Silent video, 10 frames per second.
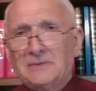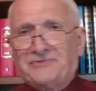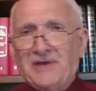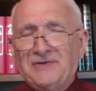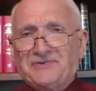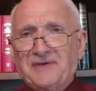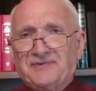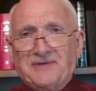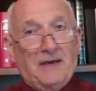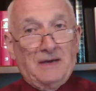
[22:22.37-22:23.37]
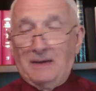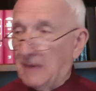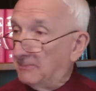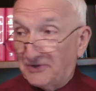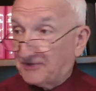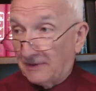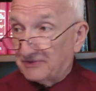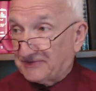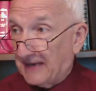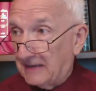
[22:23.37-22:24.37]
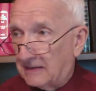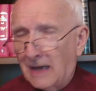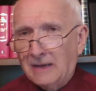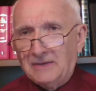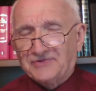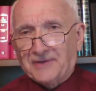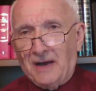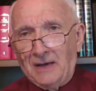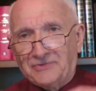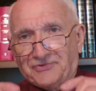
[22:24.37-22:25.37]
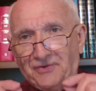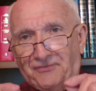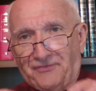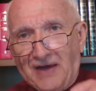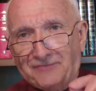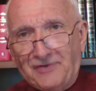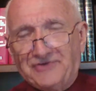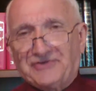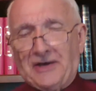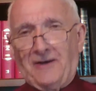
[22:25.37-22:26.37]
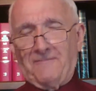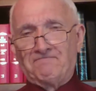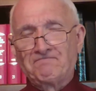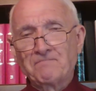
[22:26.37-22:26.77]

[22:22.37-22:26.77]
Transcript: Jesus, I'm just going to say it, is God's favorite son.